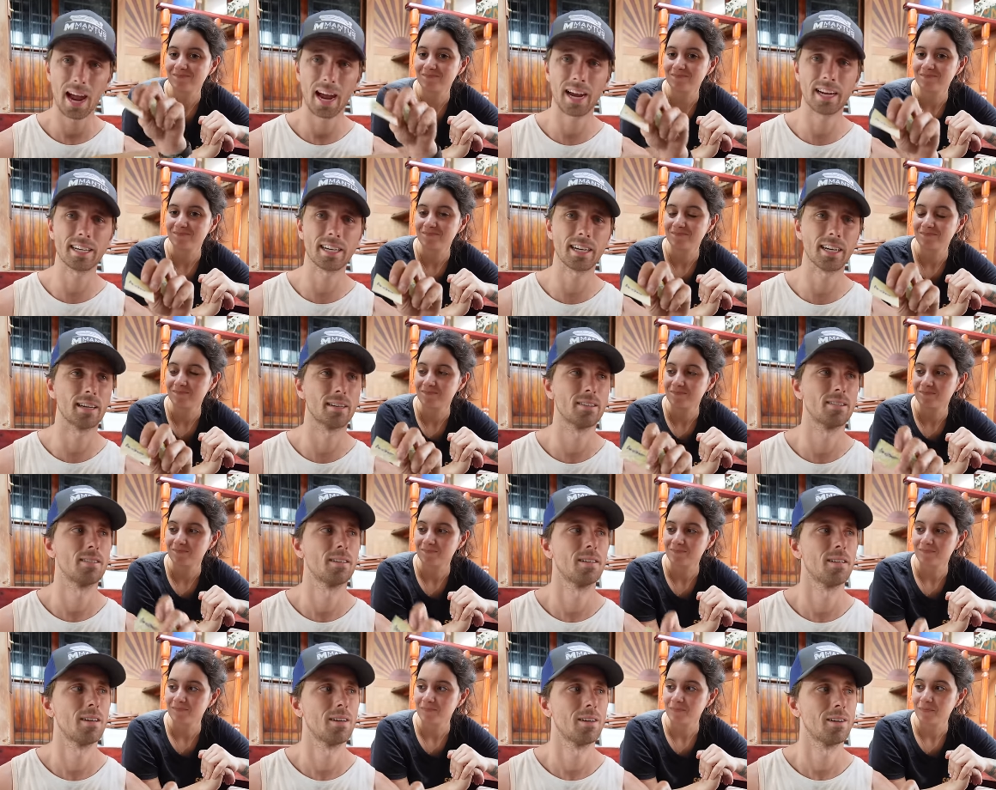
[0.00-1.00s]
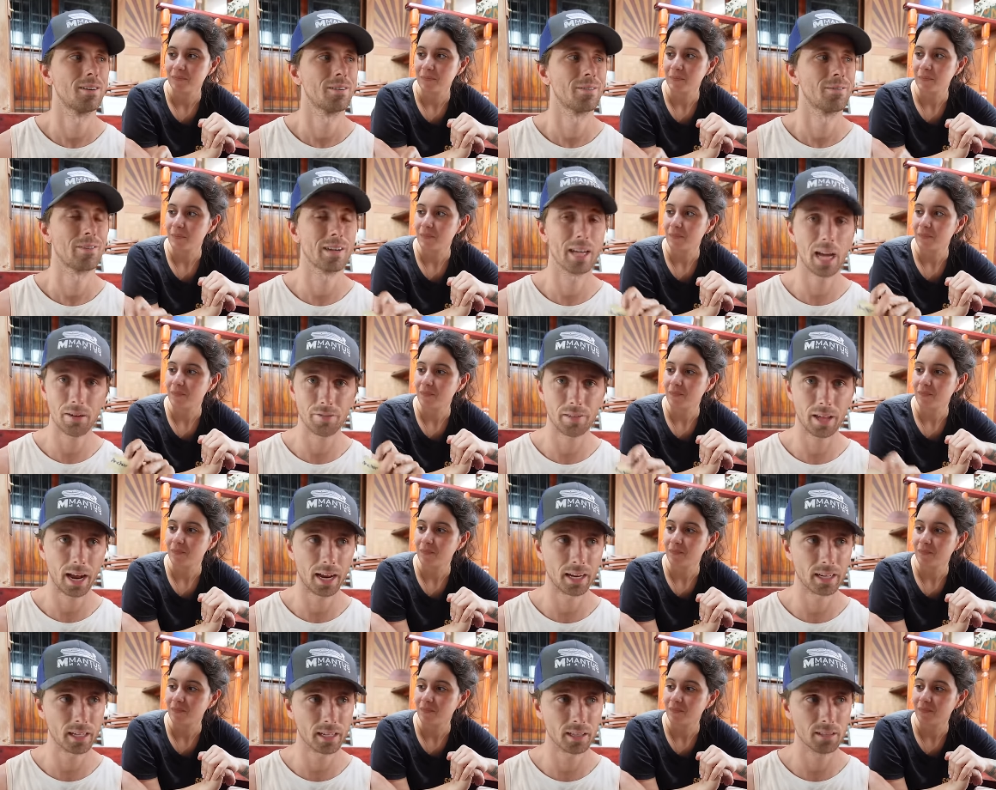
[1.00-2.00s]
Speaker 1: Anchor! we have the
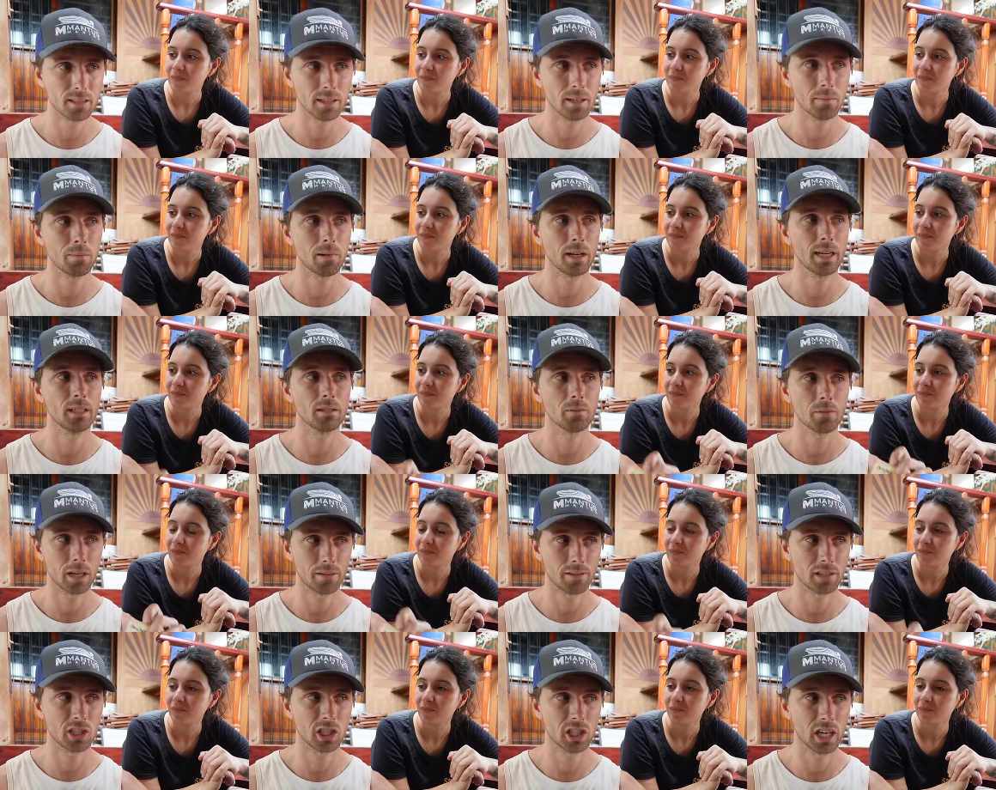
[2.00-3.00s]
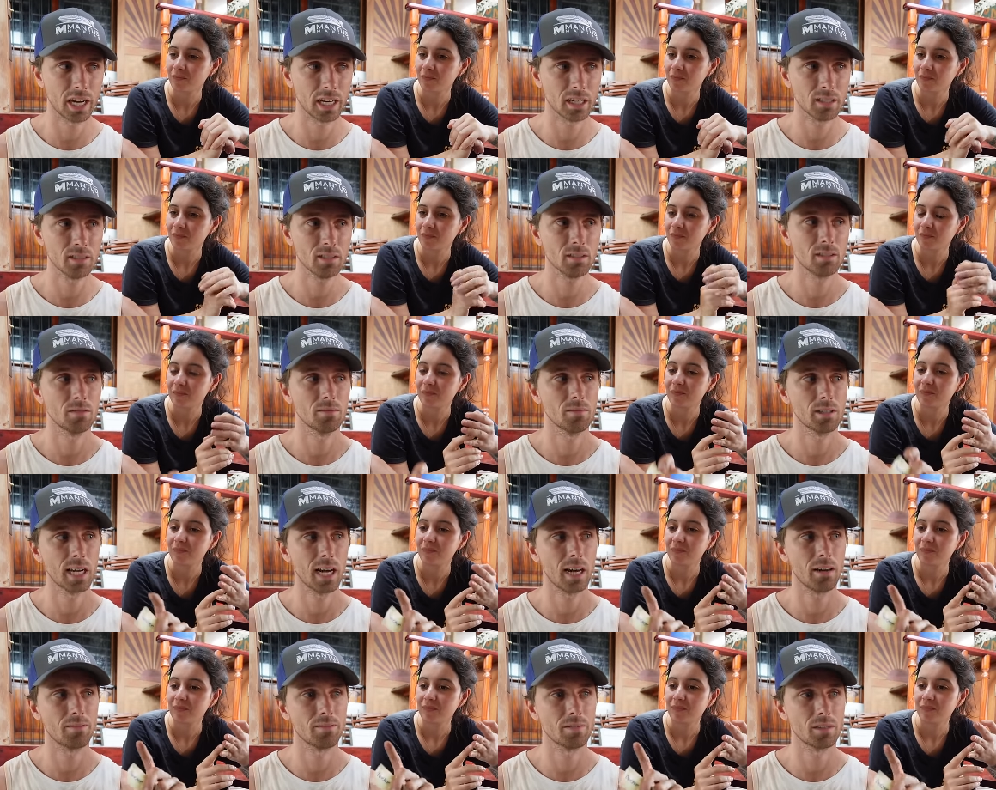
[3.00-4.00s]
anchor in place, we have the chain, we
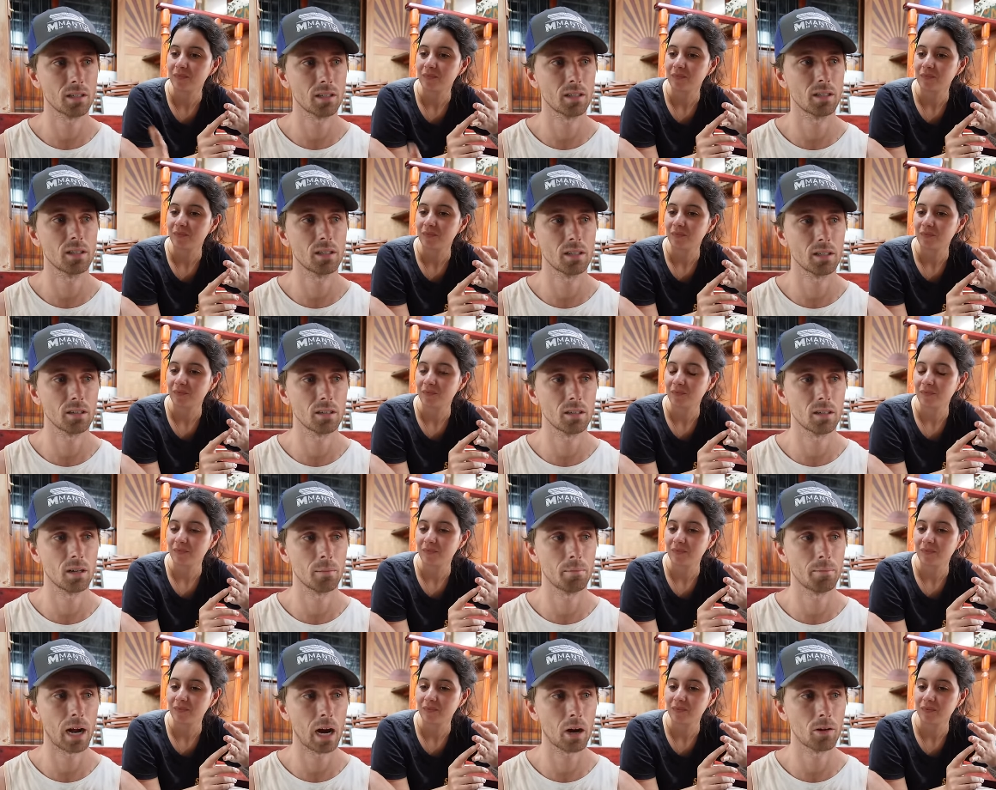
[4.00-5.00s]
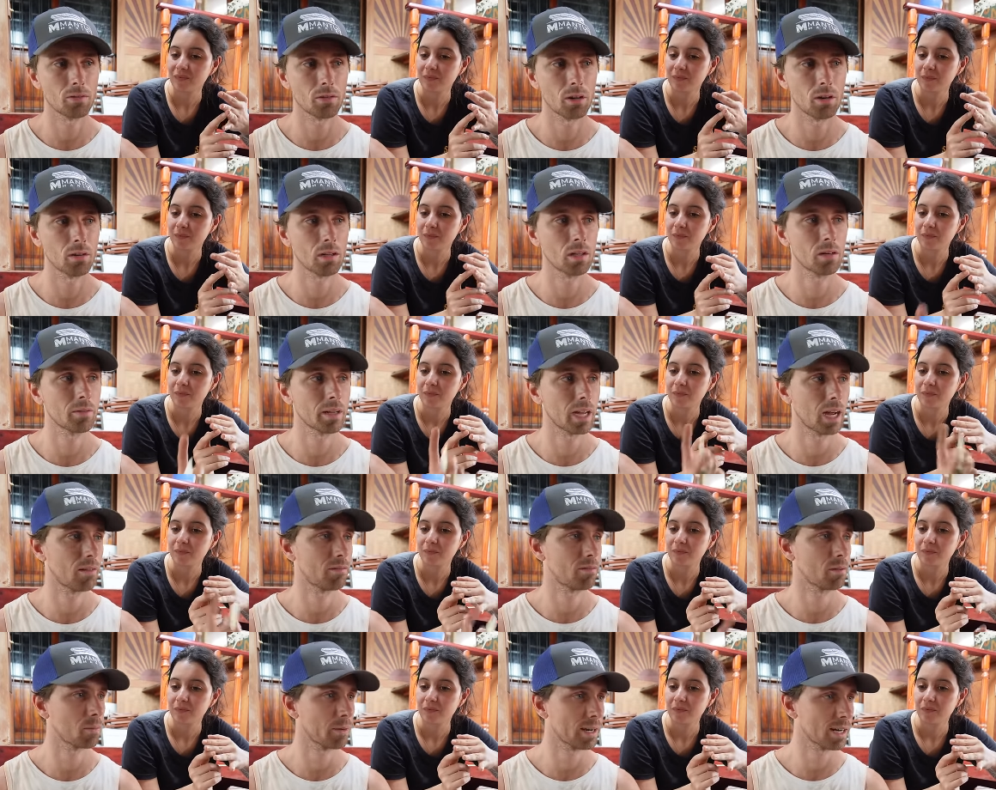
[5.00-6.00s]
have the uh, bow roller, we
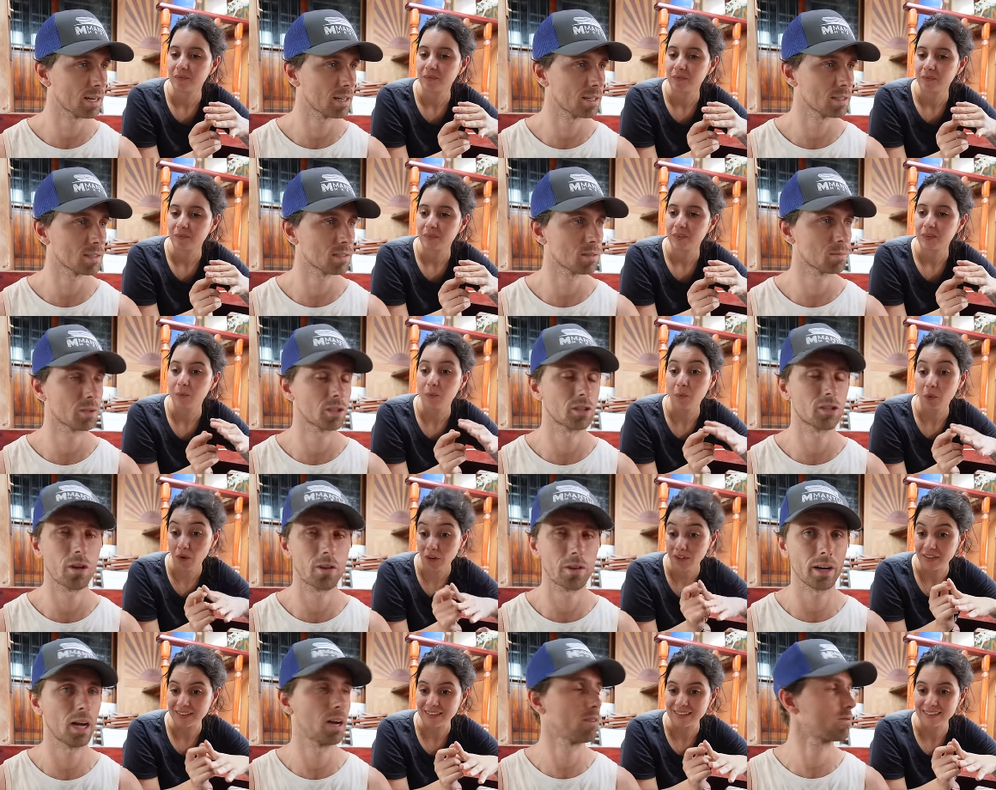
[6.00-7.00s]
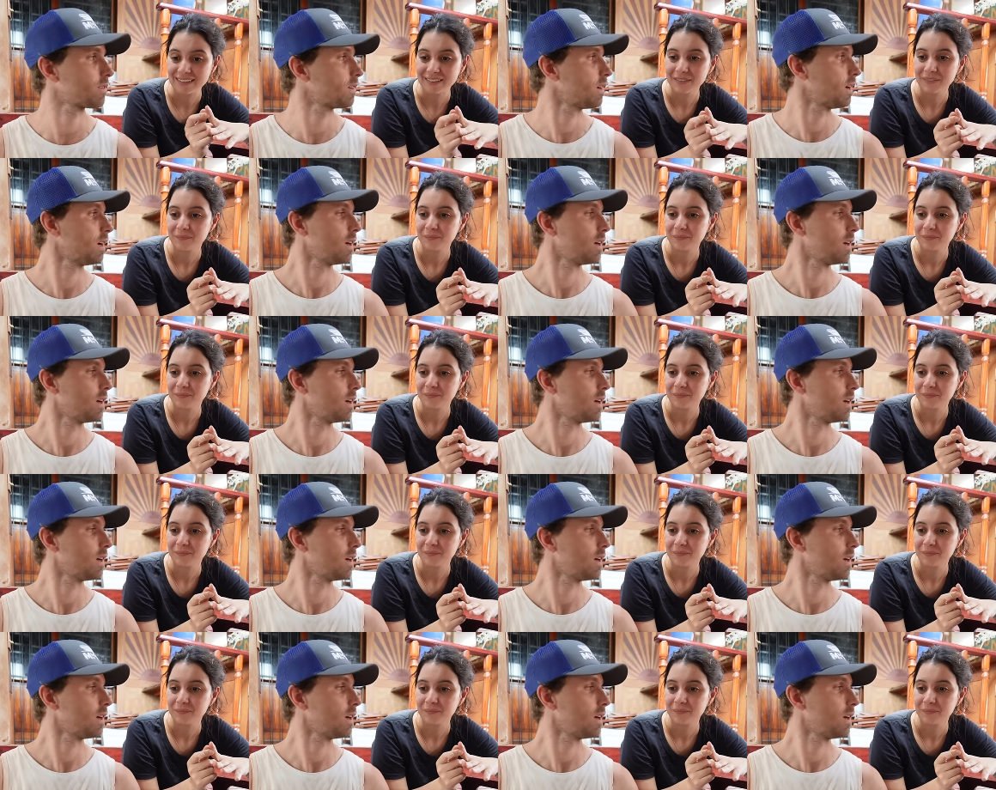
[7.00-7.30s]
have the windlass. We working. don't have.